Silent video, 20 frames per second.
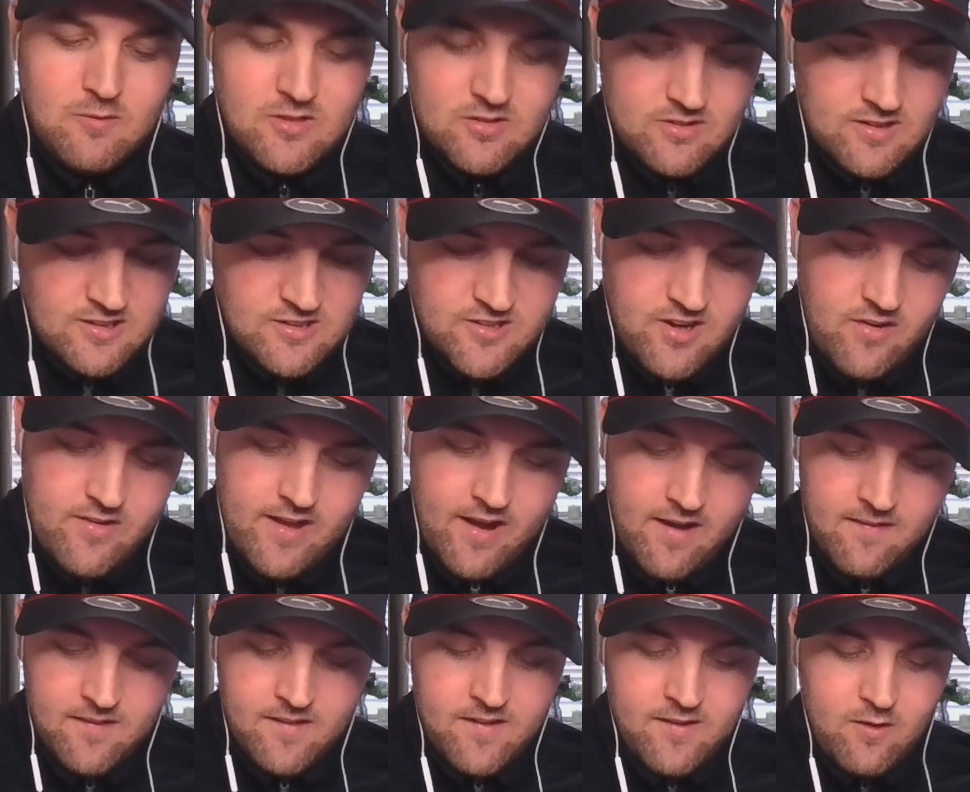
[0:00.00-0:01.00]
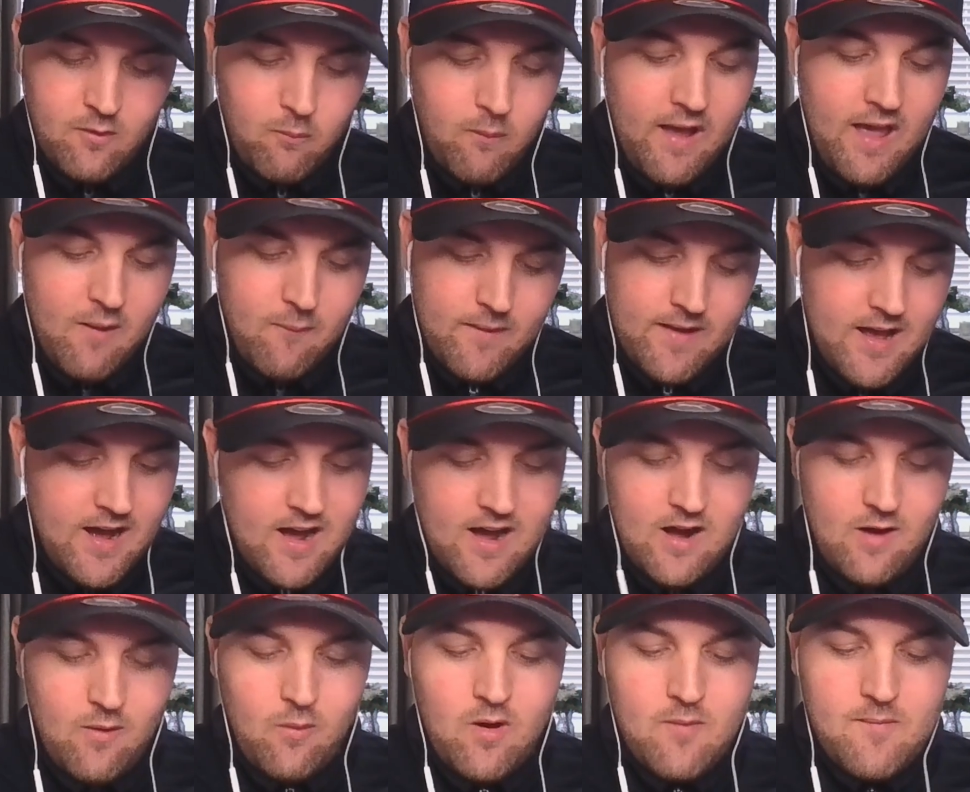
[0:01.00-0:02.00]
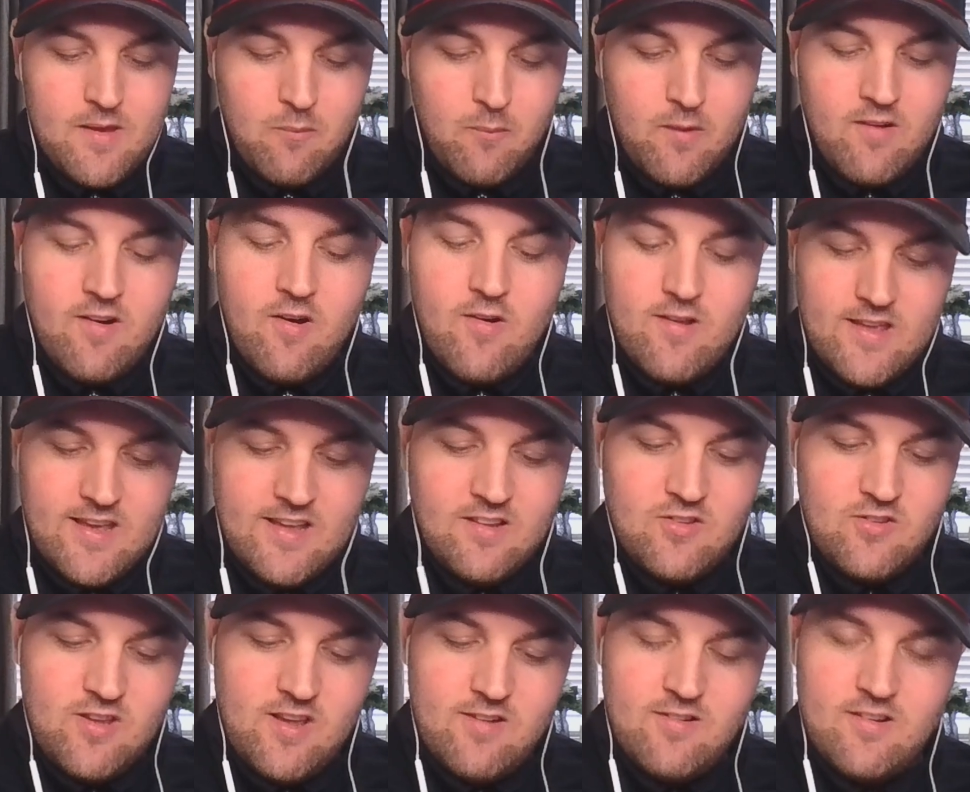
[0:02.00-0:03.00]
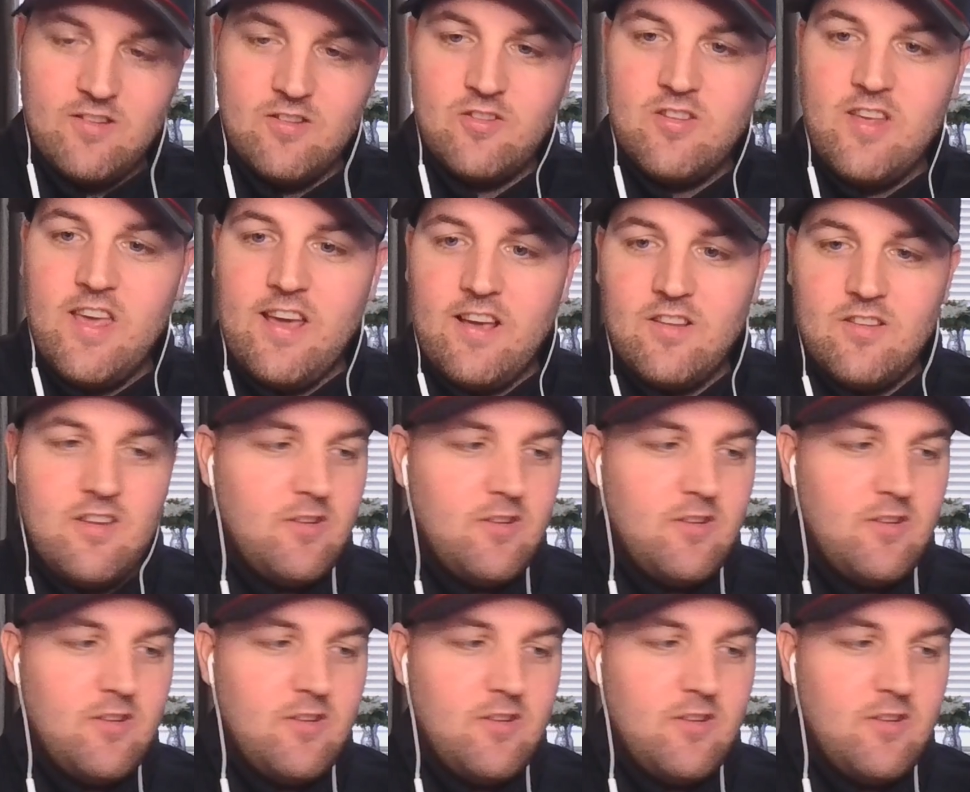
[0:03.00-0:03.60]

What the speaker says: Just going to show you where we are. Well, I mean, we're only in Series 6.